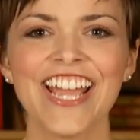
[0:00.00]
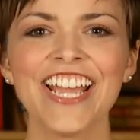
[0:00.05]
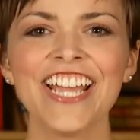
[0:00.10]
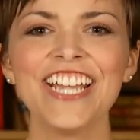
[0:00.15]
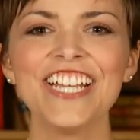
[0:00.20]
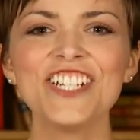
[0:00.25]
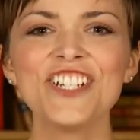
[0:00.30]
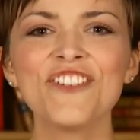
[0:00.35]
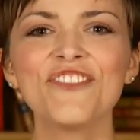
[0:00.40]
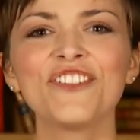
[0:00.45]

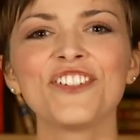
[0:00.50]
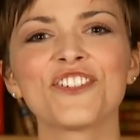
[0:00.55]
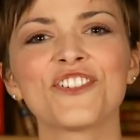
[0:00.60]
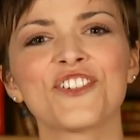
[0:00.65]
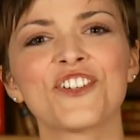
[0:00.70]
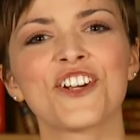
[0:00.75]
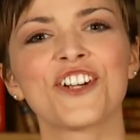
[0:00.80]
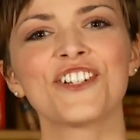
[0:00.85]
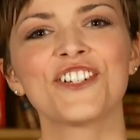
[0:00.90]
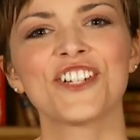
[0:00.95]
Each of your
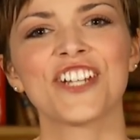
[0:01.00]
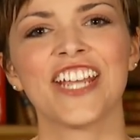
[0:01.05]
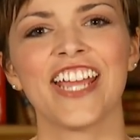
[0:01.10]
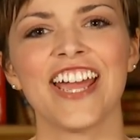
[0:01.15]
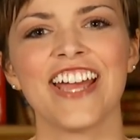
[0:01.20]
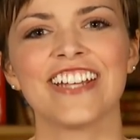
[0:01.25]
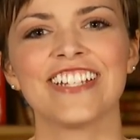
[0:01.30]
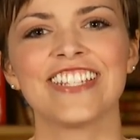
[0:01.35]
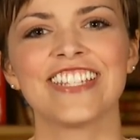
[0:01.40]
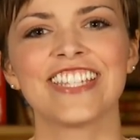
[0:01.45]
church
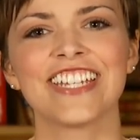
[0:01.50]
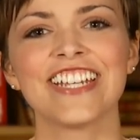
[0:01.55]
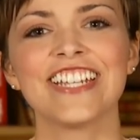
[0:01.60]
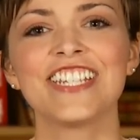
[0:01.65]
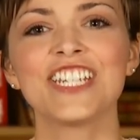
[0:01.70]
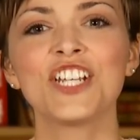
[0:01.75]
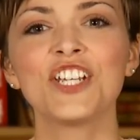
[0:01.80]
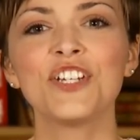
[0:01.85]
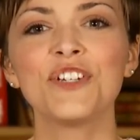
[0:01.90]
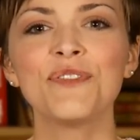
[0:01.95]
guests
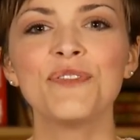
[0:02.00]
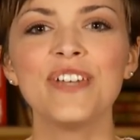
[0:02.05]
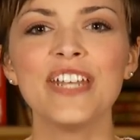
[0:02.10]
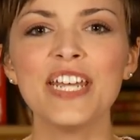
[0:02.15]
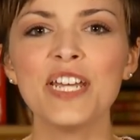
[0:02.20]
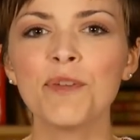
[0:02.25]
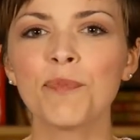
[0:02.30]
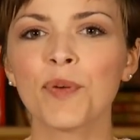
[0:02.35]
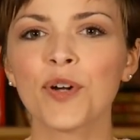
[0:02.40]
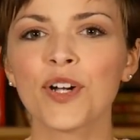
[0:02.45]
is a
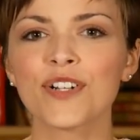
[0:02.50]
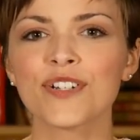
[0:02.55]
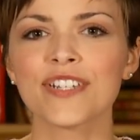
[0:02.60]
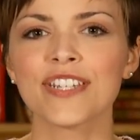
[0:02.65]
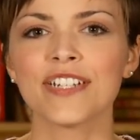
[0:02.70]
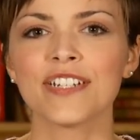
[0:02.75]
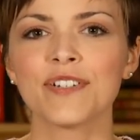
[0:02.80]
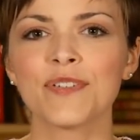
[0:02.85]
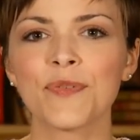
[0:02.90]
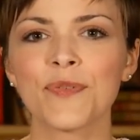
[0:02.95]
unique
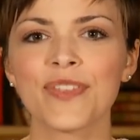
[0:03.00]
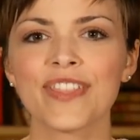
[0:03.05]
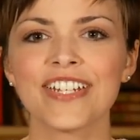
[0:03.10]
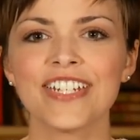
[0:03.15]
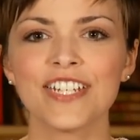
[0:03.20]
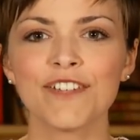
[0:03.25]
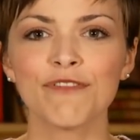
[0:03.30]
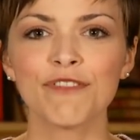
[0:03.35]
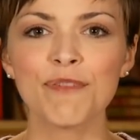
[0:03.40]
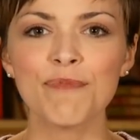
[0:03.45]
person with a
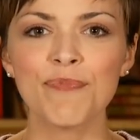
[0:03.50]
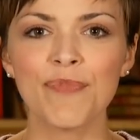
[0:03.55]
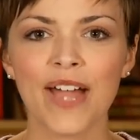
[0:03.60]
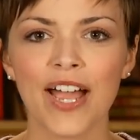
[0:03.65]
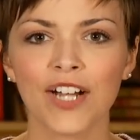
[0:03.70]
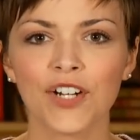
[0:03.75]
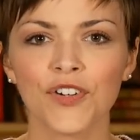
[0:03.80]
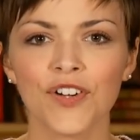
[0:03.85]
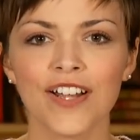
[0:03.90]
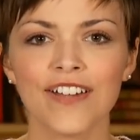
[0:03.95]
different
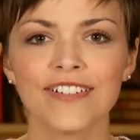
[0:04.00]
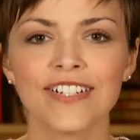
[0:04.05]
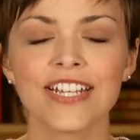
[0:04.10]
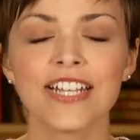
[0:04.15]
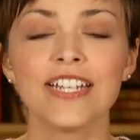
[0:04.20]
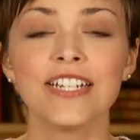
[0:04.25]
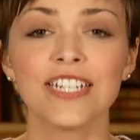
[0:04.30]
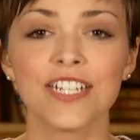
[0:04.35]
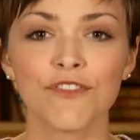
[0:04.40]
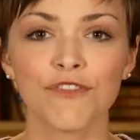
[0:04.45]
background
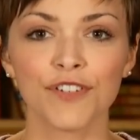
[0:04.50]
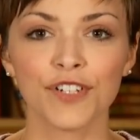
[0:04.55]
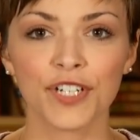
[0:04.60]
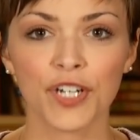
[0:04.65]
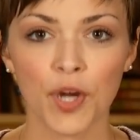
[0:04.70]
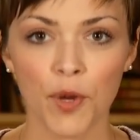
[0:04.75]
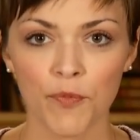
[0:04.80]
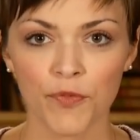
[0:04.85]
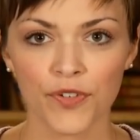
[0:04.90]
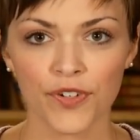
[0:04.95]
and different
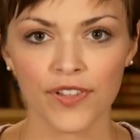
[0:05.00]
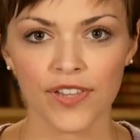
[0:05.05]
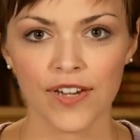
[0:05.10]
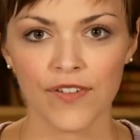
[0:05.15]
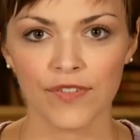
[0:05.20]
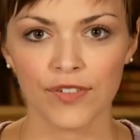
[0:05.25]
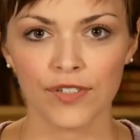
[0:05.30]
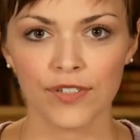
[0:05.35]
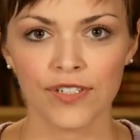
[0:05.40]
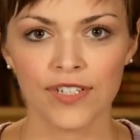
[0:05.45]
comfort
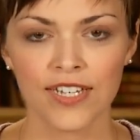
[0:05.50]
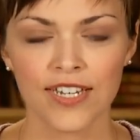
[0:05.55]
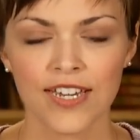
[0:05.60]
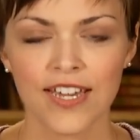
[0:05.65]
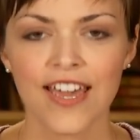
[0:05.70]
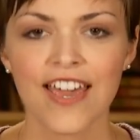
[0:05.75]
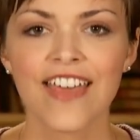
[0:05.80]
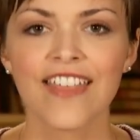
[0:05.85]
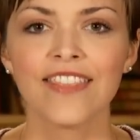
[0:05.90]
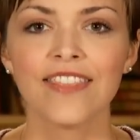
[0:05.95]
level.
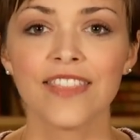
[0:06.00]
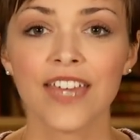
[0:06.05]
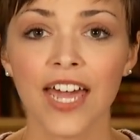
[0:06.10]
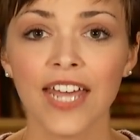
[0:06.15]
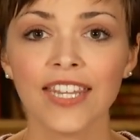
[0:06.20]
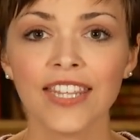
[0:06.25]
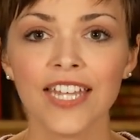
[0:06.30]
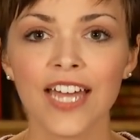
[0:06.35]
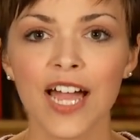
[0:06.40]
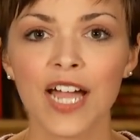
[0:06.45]

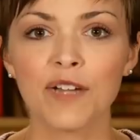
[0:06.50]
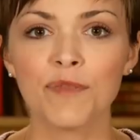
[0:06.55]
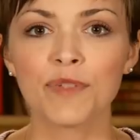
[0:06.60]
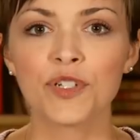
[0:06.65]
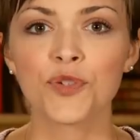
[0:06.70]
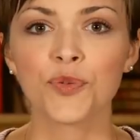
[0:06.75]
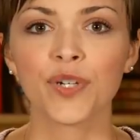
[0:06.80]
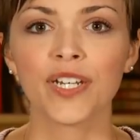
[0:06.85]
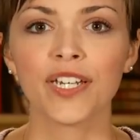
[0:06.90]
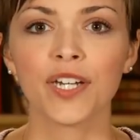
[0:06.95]
That line
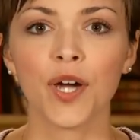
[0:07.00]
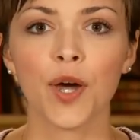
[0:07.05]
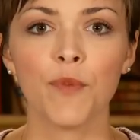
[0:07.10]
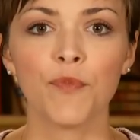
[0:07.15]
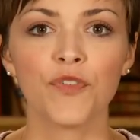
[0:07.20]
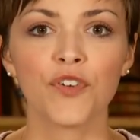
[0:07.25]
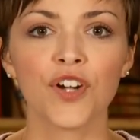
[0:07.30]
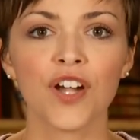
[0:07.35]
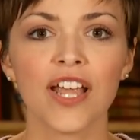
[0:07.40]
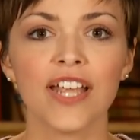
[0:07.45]
between
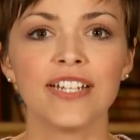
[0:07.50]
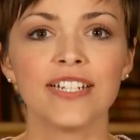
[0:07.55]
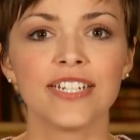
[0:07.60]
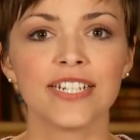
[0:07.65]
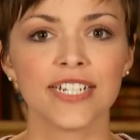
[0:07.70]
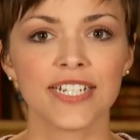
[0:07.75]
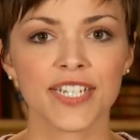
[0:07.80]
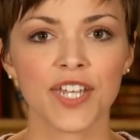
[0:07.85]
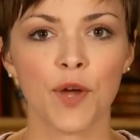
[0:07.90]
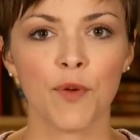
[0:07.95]
comfort and
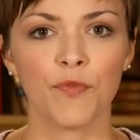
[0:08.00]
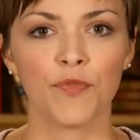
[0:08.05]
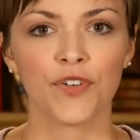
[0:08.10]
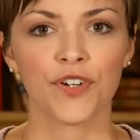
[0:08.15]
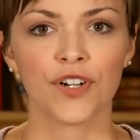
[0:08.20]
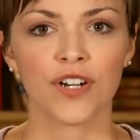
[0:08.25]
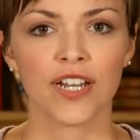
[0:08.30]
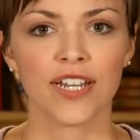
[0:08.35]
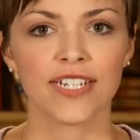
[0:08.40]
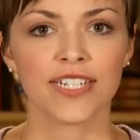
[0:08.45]

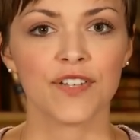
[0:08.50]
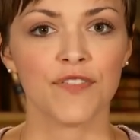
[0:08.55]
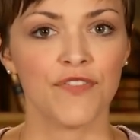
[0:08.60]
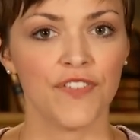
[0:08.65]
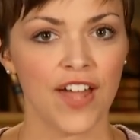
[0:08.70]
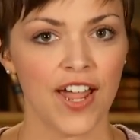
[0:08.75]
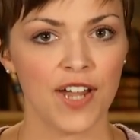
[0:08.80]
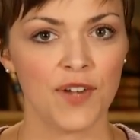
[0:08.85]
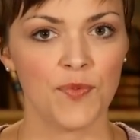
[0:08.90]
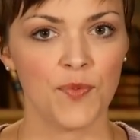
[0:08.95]
discomfort is a
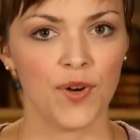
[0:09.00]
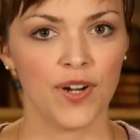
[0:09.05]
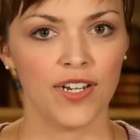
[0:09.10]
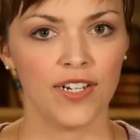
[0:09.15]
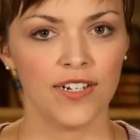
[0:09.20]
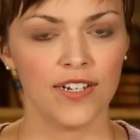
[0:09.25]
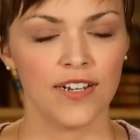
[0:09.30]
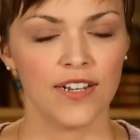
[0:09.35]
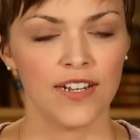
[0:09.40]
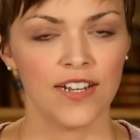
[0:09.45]
fine one.